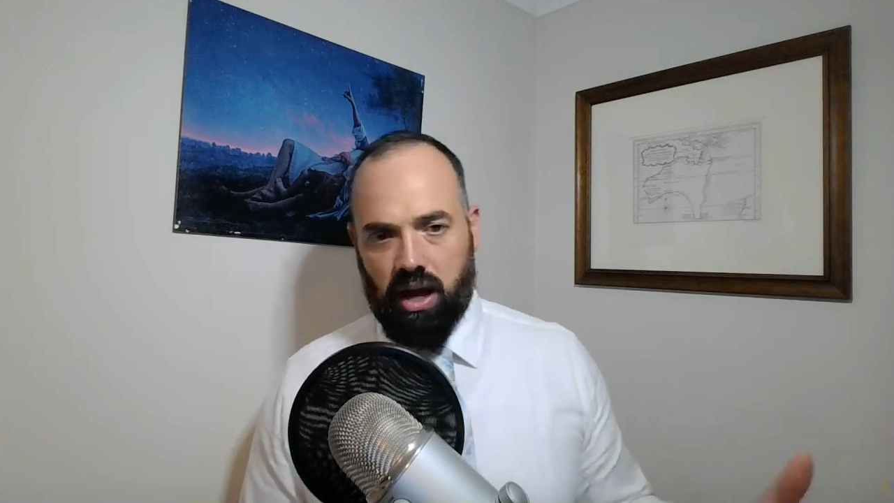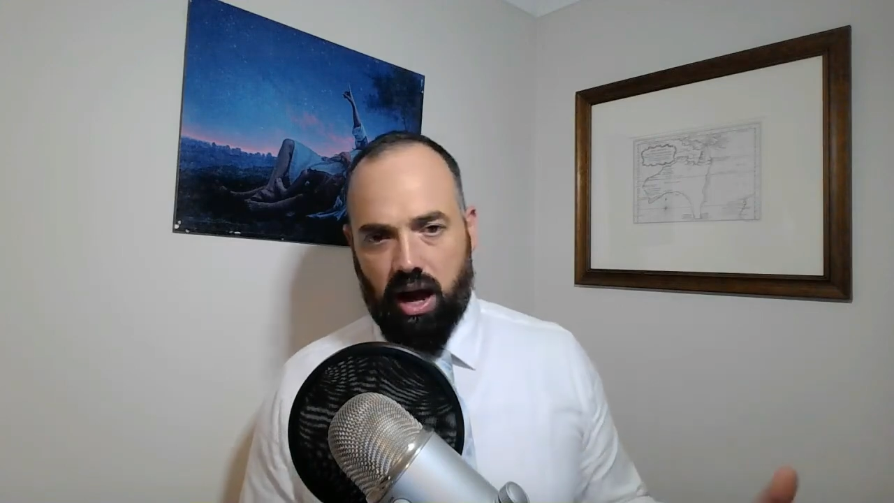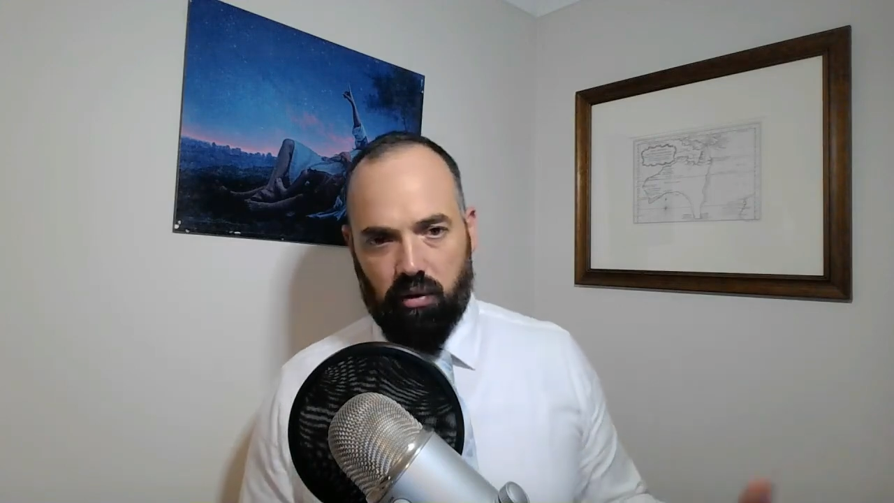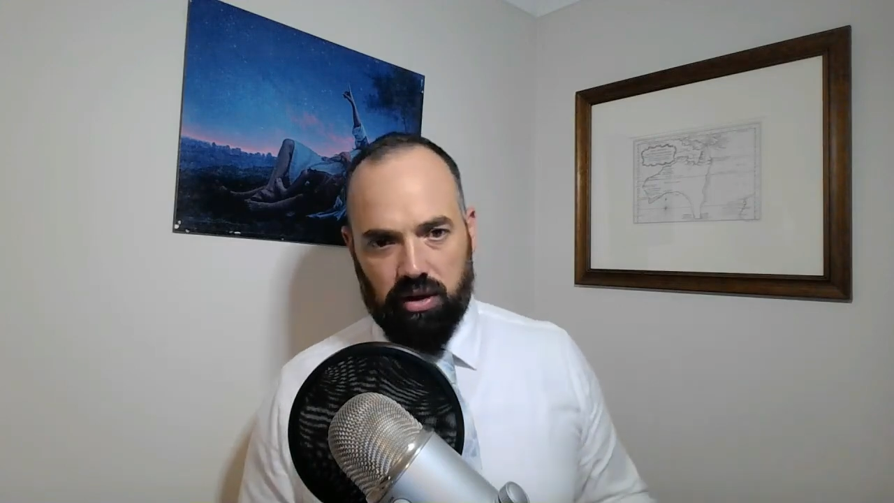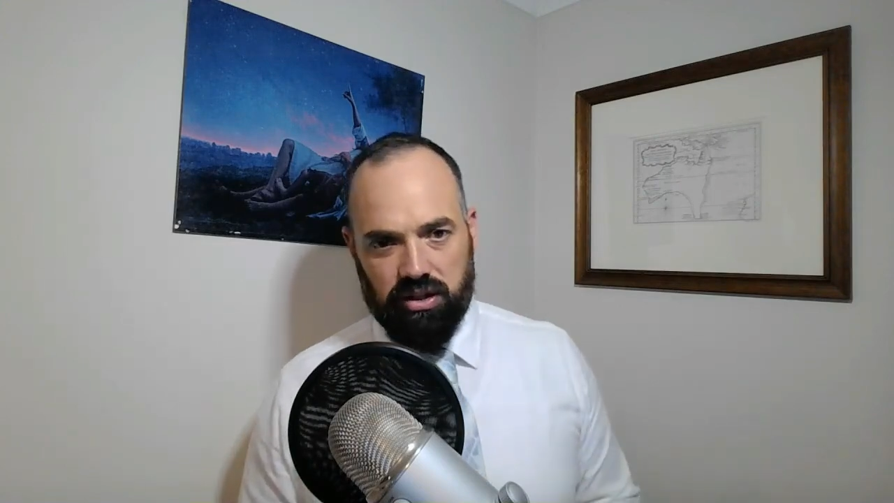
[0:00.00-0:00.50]
in
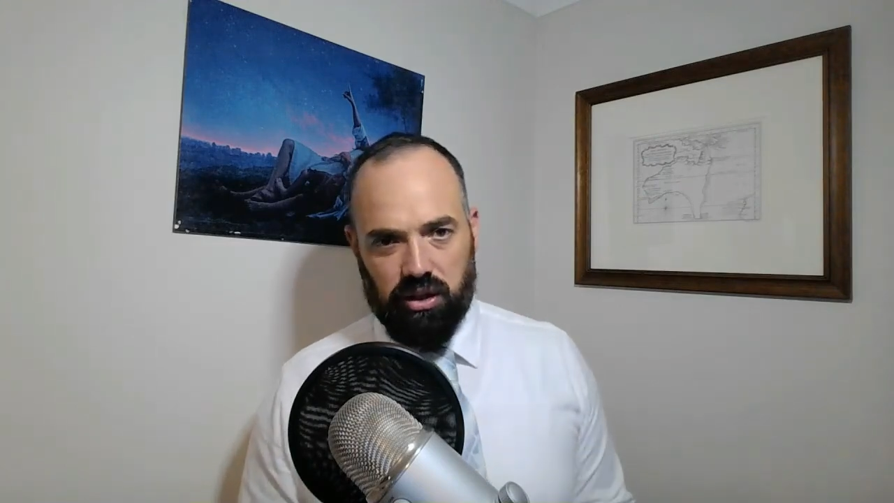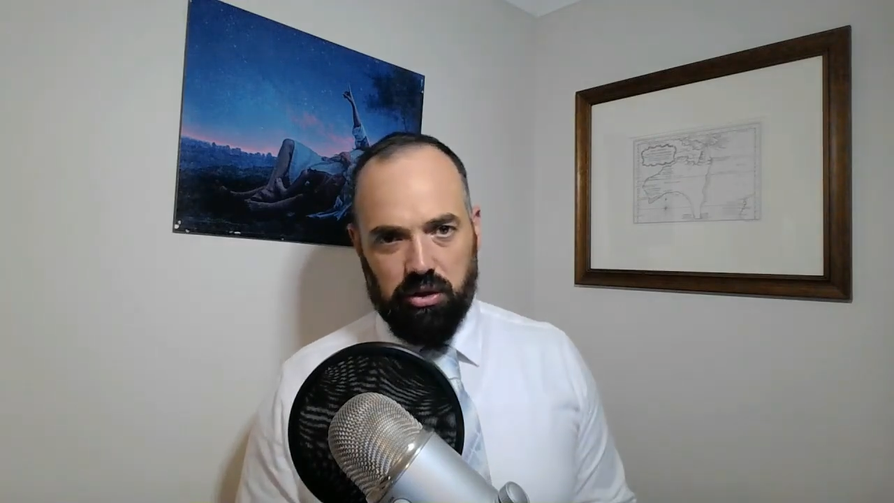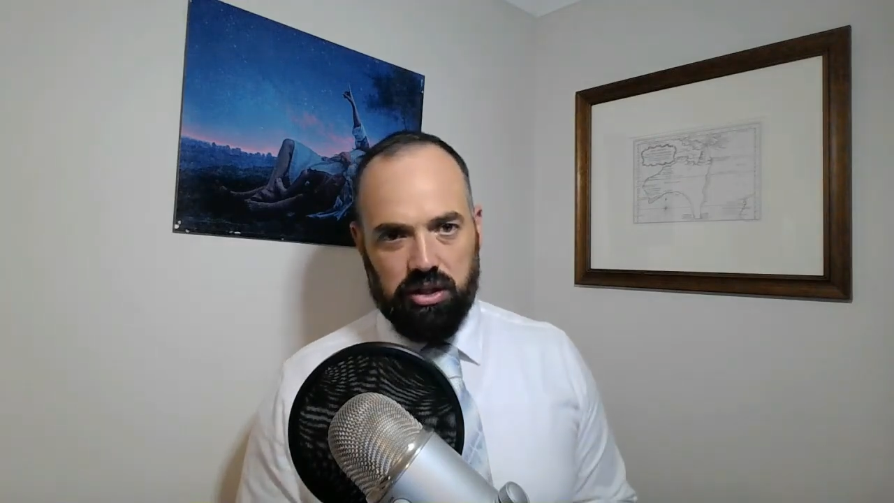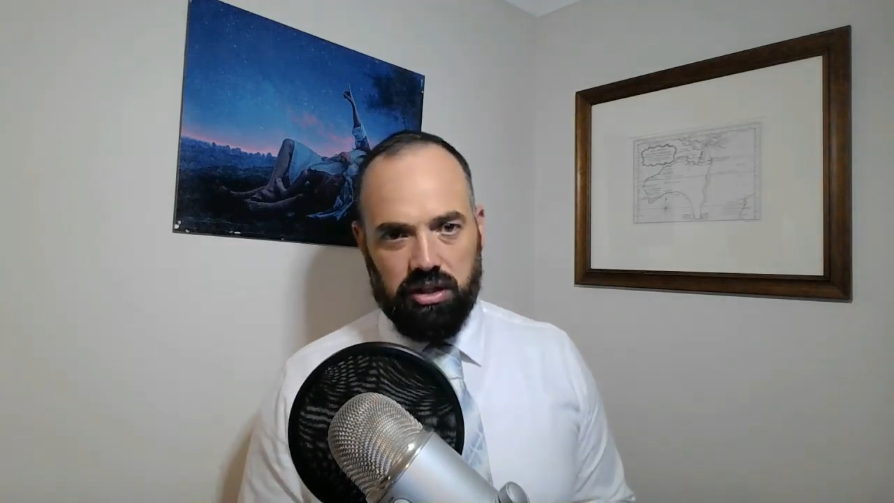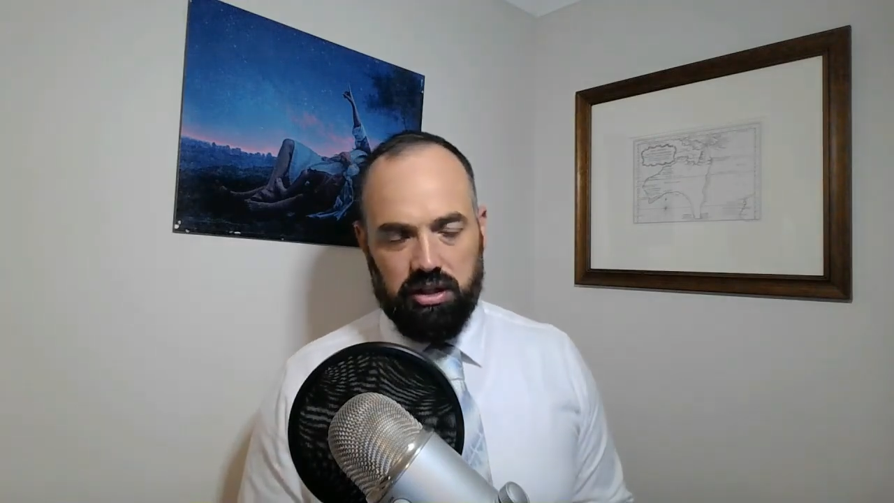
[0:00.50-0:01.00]
high
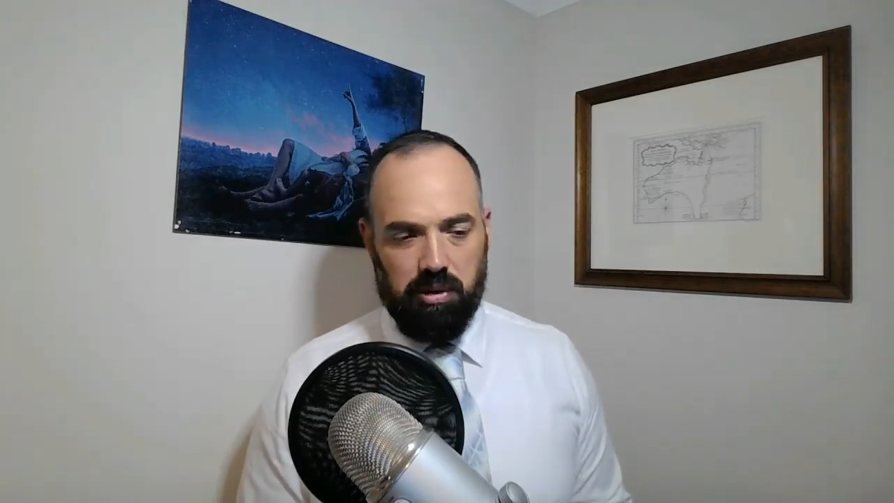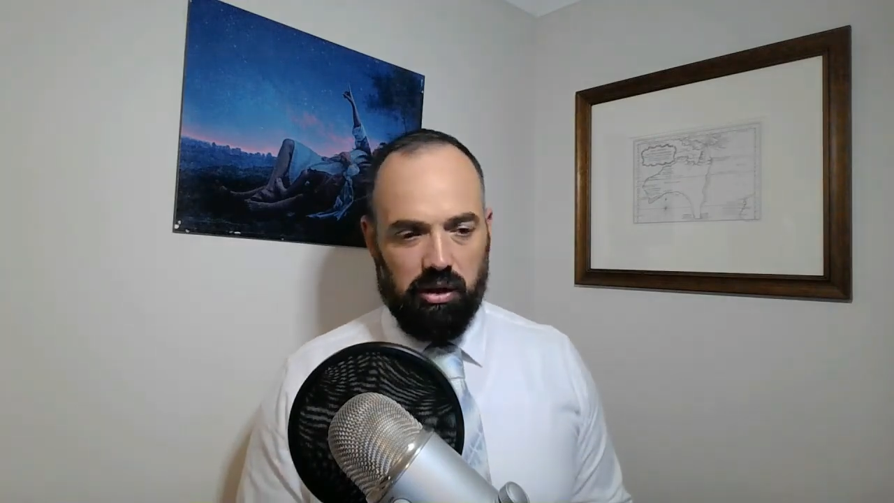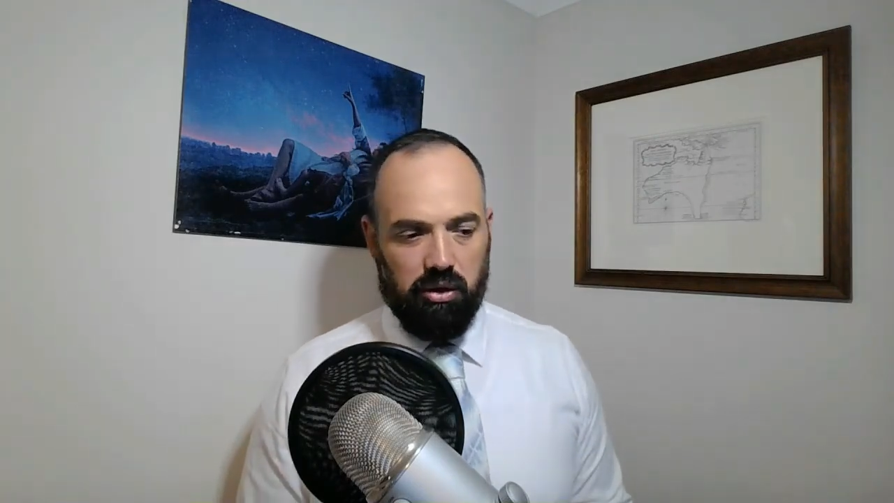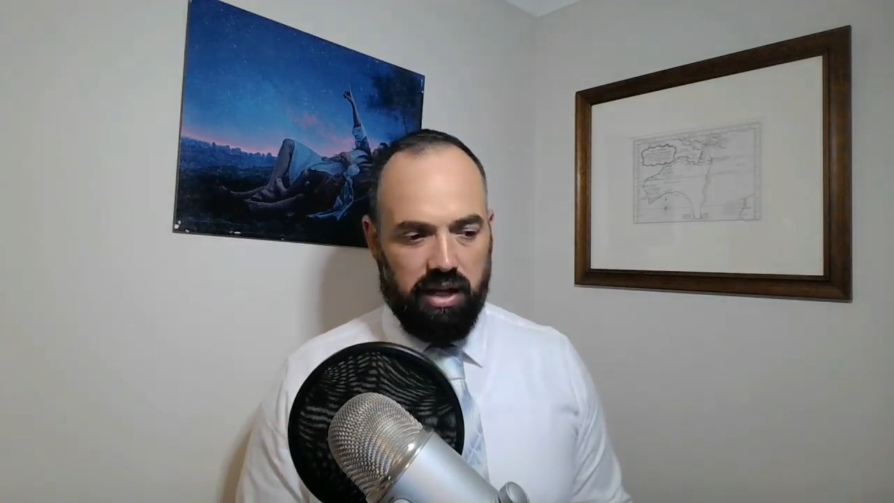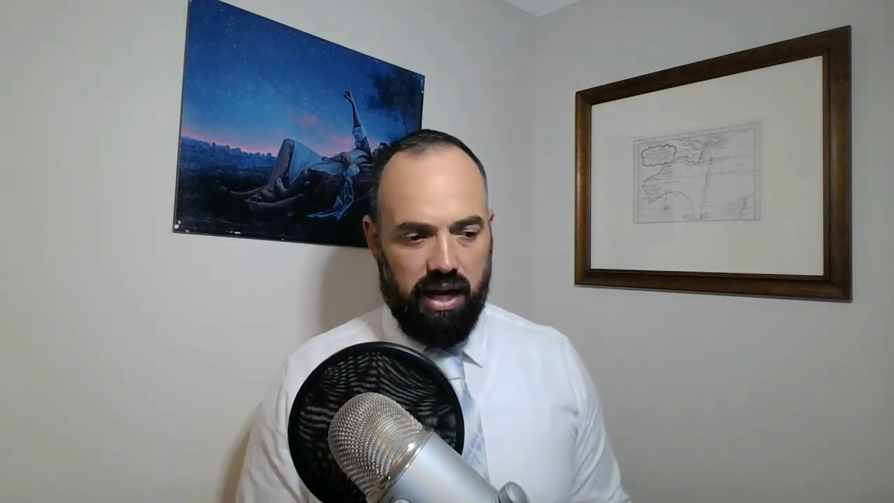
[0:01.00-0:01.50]
resolution to
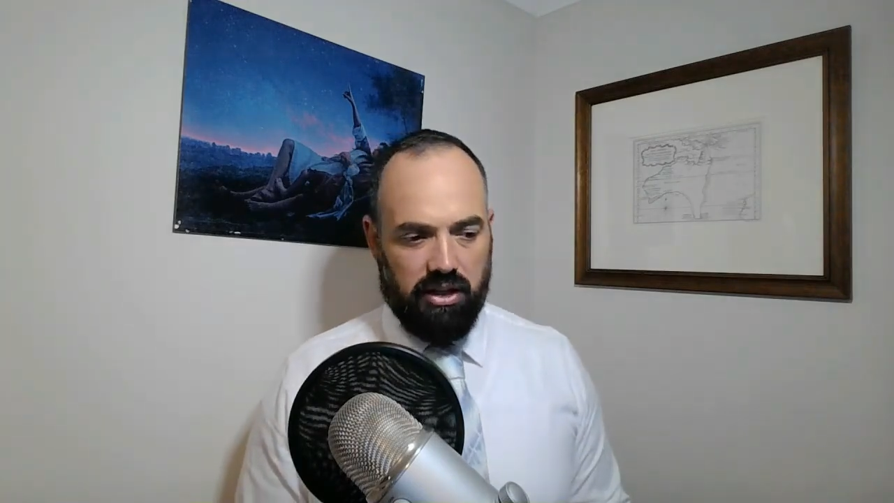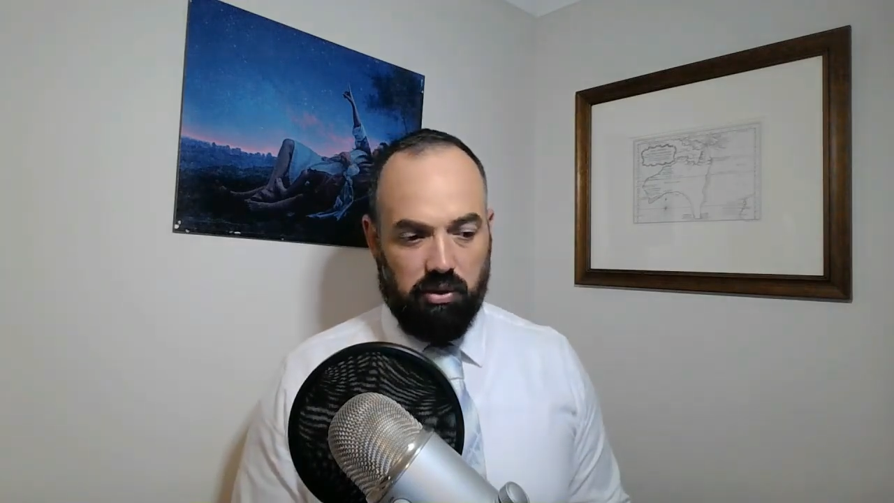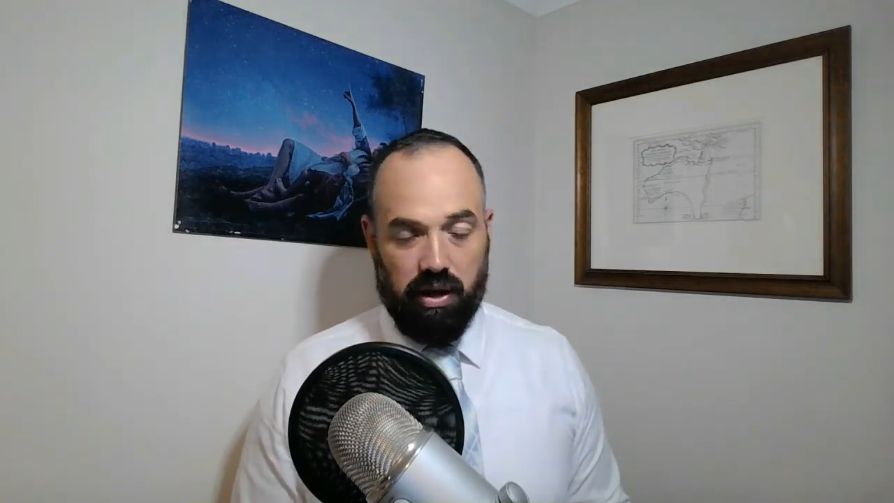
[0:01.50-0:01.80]
be looked at.